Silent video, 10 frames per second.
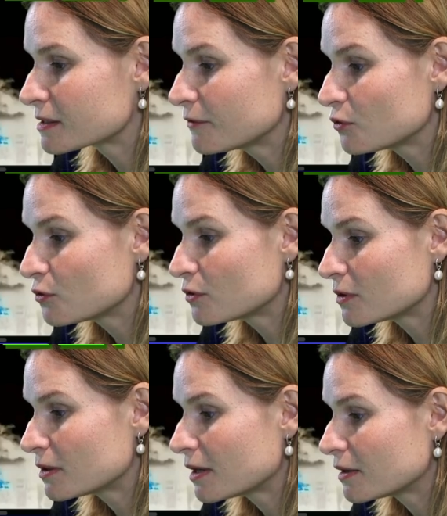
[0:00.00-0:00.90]
if you
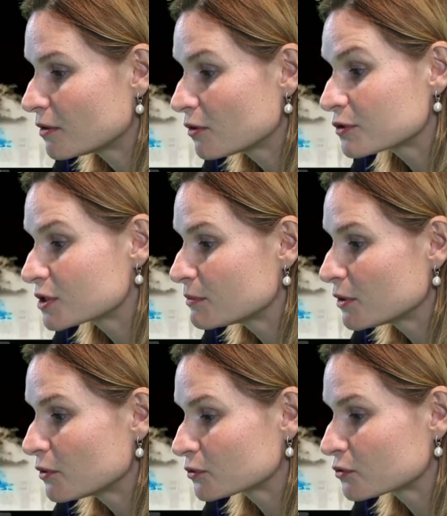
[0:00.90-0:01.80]
already
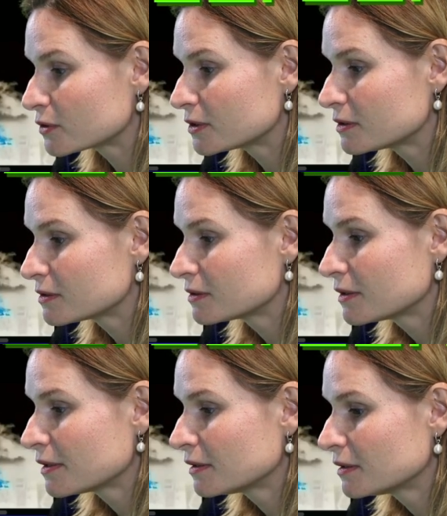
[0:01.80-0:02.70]
belong to it.
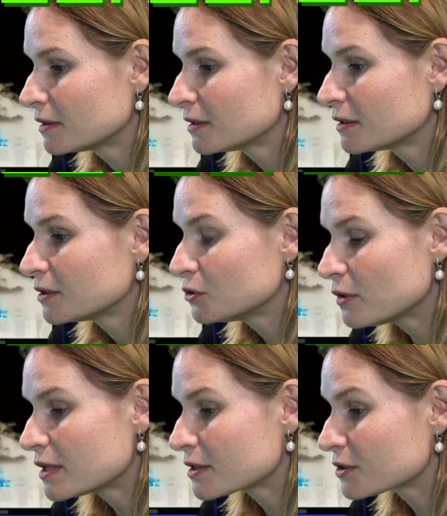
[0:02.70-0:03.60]
You
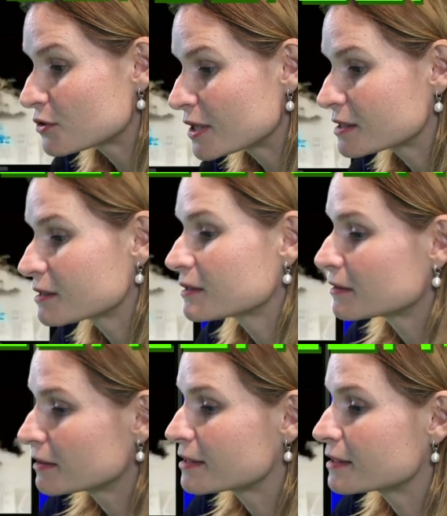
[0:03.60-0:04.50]
are addressed
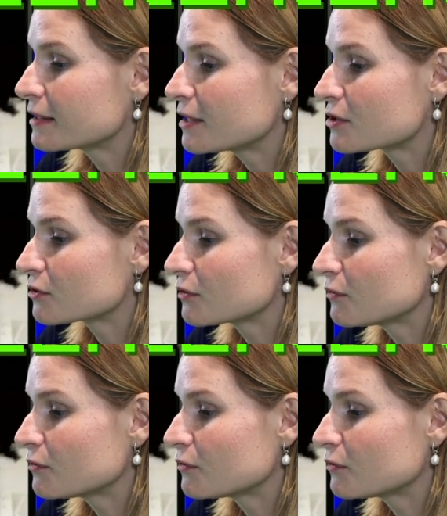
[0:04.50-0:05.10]
as an agent of